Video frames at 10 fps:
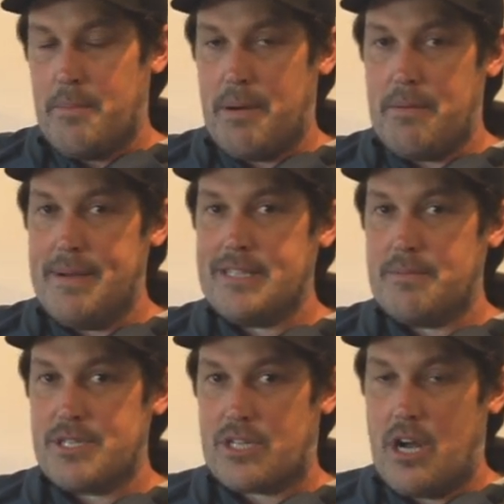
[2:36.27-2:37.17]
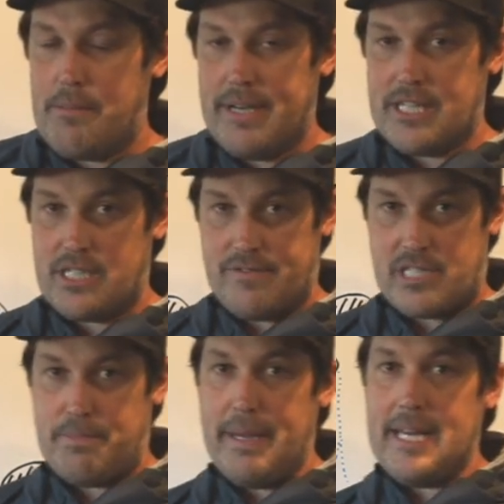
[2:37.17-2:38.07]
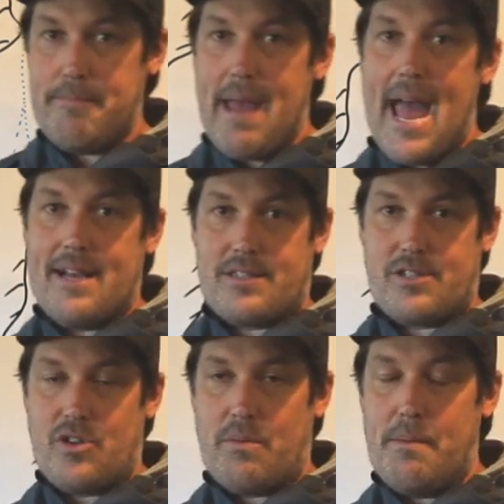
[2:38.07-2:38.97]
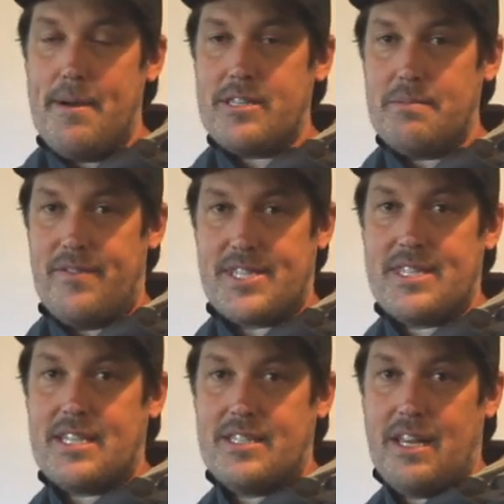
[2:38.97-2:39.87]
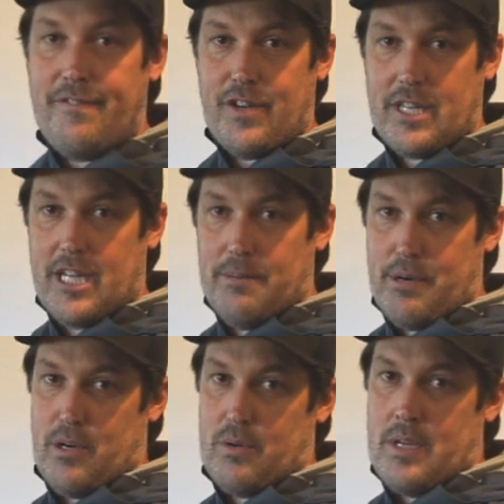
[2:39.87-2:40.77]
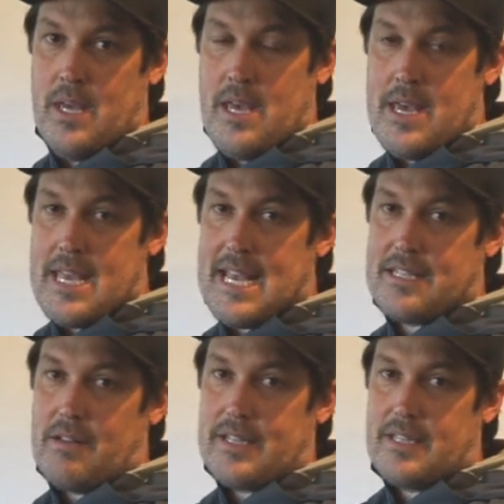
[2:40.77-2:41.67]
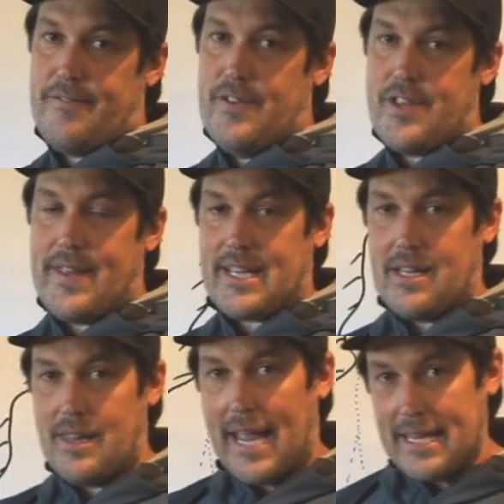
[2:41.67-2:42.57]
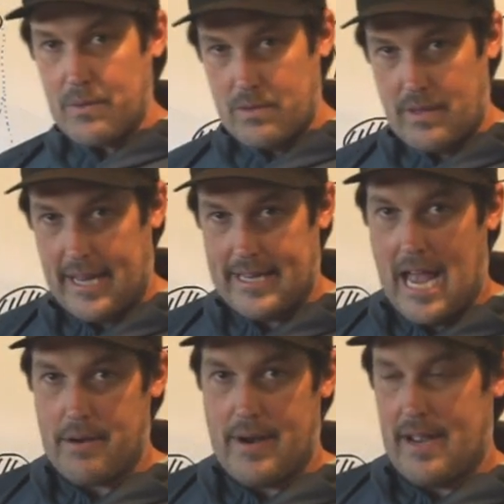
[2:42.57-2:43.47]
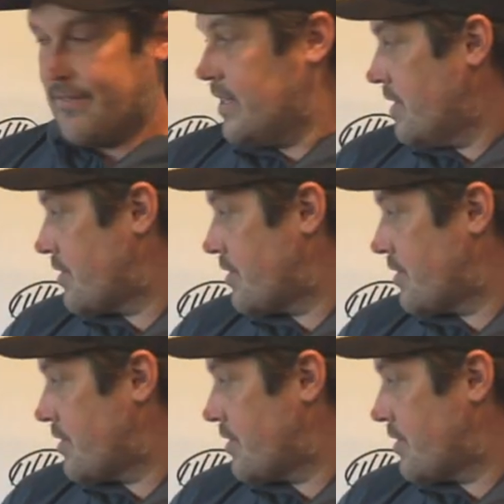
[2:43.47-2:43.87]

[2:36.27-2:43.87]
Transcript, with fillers: But momentum is a combination of speed and mass. So the momentum of a 16-foot gear boat is a lot different than like a light cat raft.